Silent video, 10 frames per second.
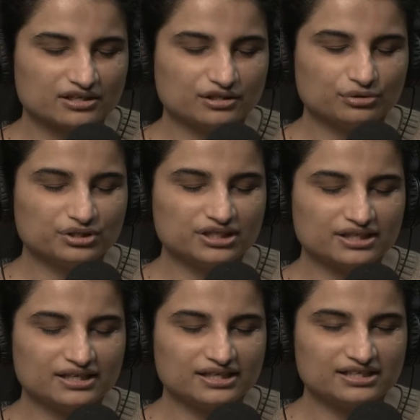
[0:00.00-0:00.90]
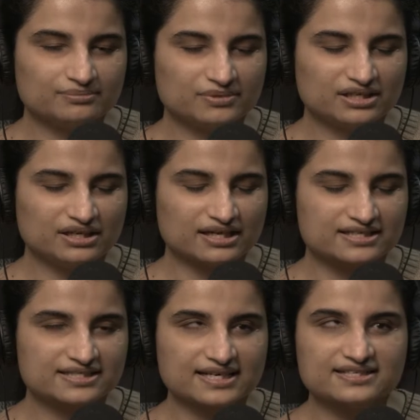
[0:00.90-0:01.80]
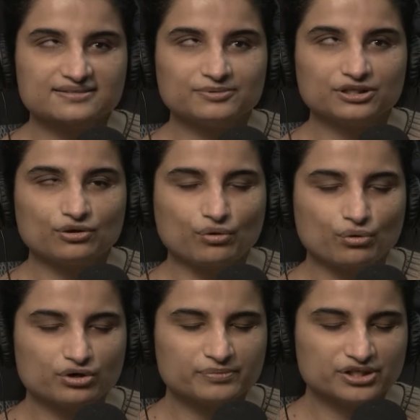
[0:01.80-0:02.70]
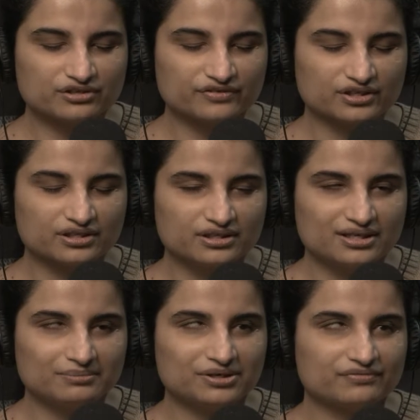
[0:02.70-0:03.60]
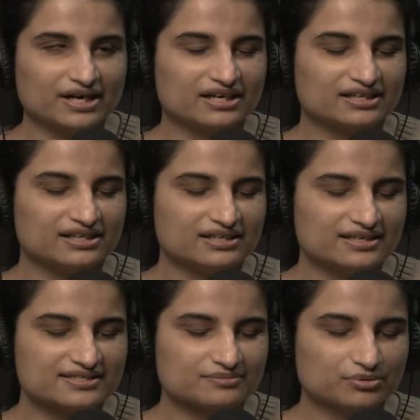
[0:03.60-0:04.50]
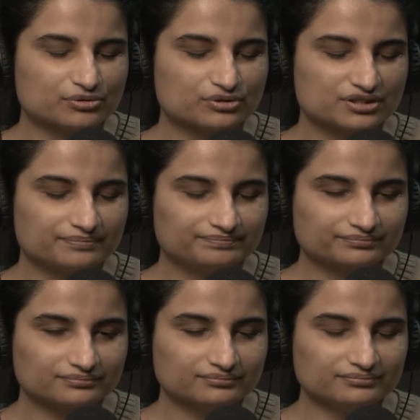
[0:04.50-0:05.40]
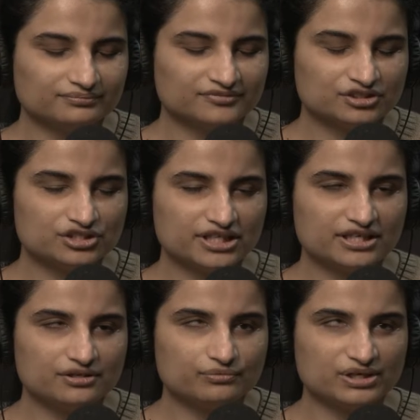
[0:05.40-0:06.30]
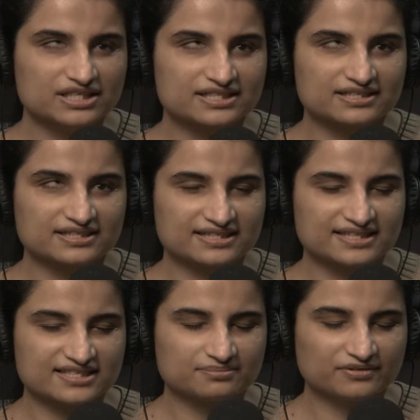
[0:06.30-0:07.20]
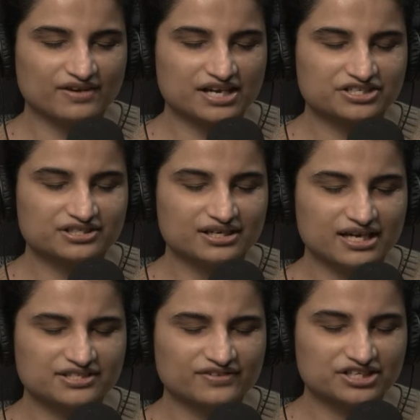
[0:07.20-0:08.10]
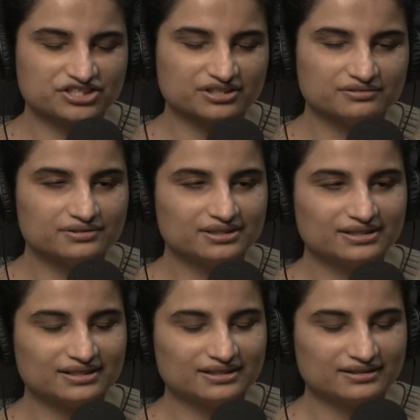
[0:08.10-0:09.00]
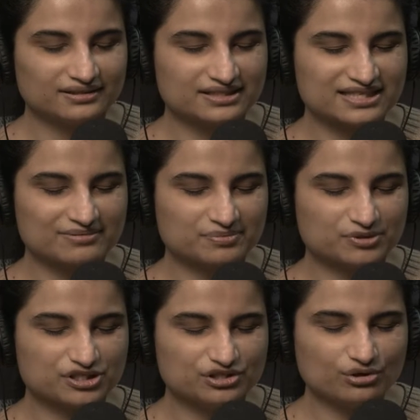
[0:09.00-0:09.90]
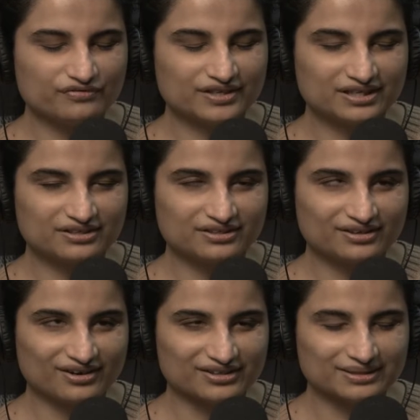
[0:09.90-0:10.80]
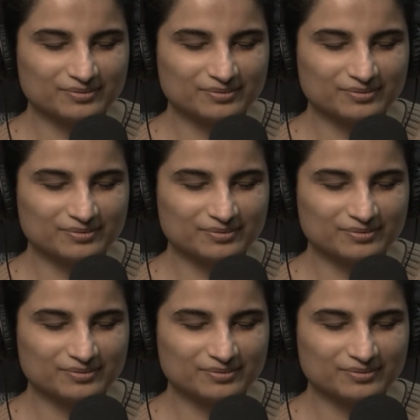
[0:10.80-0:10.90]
Clothing can either be accessible or beautiful, but rarely is it both. Today, we discuss accessible fashion as function. It's time to put your finger on the